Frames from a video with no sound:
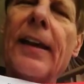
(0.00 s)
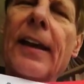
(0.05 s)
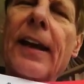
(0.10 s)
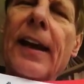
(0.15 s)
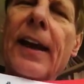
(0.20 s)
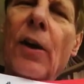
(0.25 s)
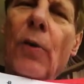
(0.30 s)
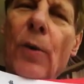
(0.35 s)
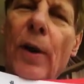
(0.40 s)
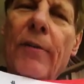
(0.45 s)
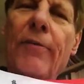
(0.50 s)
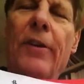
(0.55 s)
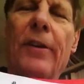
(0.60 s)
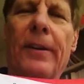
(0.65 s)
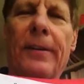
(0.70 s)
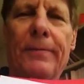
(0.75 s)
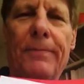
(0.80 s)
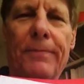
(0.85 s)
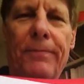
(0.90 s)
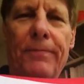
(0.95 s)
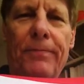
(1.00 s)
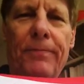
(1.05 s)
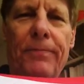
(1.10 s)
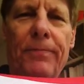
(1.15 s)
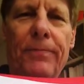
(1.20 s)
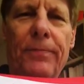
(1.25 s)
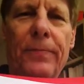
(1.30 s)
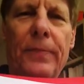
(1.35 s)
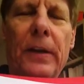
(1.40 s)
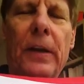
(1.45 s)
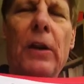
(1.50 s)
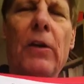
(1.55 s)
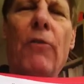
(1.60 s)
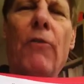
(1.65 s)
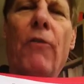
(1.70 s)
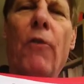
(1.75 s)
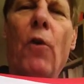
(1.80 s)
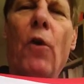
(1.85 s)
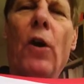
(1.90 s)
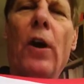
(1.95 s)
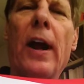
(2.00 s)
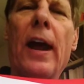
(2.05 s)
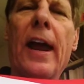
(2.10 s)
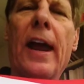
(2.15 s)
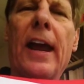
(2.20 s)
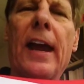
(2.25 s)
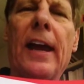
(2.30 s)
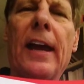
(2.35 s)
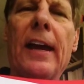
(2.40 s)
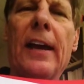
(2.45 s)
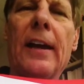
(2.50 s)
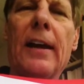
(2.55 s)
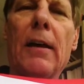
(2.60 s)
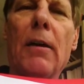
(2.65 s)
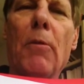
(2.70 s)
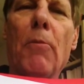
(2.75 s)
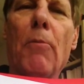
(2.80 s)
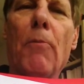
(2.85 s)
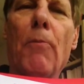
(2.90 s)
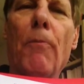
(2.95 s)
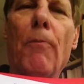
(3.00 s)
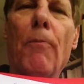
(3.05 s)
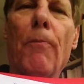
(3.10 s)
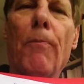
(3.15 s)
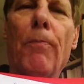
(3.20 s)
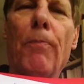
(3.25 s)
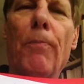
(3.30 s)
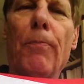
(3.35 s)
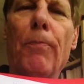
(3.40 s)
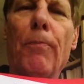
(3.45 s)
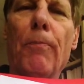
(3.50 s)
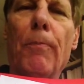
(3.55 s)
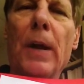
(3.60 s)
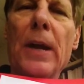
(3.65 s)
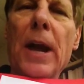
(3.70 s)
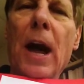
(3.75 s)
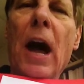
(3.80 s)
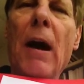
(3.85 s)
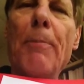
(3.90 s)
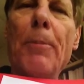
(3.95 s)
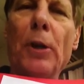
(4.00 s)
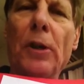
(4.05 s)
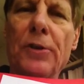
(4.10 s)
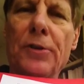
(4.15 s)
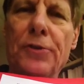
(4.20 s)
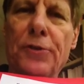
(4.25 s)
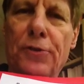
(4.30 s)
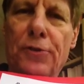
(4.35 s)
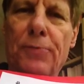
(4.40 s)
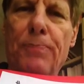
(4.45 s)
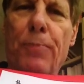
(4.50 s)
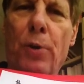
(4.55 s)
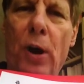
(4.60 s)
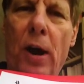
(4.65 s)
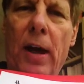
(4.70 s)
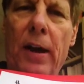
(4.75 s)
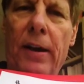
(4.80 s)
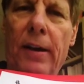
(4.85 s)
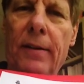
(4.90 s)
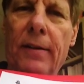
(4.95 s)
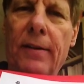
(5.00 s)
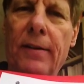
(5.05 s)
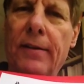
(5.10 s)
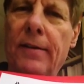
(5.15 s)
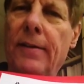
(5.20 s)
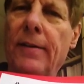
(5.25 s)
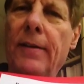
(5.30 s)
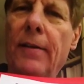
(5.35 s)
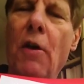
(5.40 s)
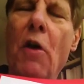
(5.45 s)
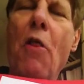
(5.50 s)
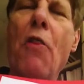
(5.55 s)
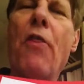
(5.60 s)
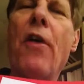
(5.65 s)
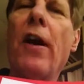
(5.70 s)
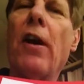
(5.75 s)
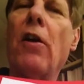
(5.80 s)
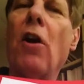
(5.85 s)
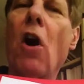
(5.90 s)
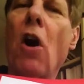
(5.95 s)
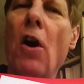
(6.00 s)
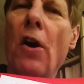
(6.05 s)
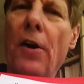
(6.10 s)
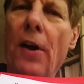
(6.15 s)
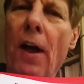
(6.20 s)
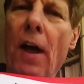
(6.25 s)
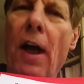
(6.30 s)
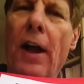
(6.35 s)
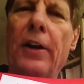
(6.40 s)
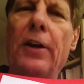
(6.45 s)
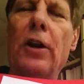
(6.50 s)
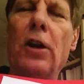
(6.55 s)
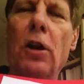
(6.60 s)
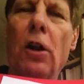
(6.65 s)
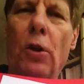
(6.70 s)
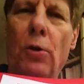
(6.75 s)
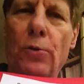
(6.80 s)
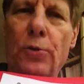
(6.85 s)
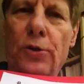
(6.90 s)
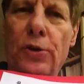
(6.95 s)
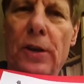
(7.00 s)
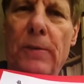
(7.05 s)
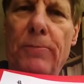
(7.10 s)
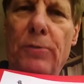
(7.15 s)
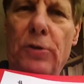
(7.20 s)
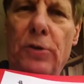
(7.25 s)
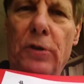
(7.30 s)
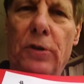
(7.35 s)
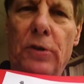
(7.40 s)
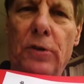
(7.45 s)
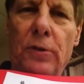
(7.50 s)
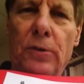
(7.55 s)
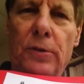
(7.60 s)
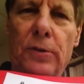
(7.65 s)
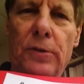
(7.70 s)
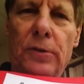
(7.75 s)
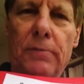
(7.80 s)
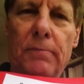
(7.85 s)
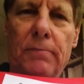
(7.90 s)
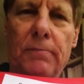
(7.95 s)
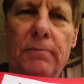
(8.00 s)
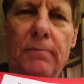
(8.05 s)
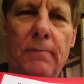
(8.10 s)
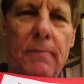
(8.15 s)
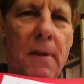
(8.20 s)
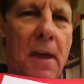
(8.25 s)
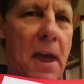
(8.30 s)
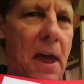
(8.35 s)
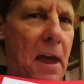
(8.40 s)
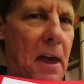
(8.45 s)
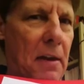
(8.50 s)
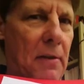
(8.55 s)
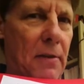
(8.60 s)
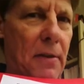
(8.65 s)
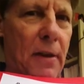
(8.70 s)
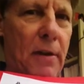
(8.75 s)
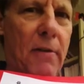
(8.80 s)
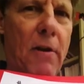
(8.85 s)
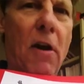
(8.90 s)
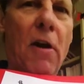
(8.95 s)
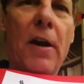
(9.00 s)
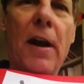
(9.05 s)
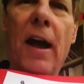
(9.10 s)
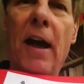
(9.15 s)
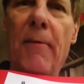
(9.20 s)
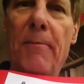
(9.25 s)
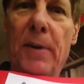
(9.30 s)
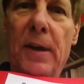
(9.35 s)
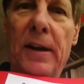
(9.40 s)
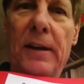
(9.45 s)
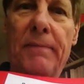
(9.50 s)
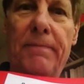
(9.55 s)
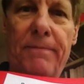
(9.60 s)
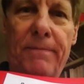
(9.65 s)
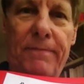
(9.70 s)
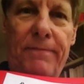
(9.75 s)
However, for a monopolist's product, there are not close substitutes, and there are not many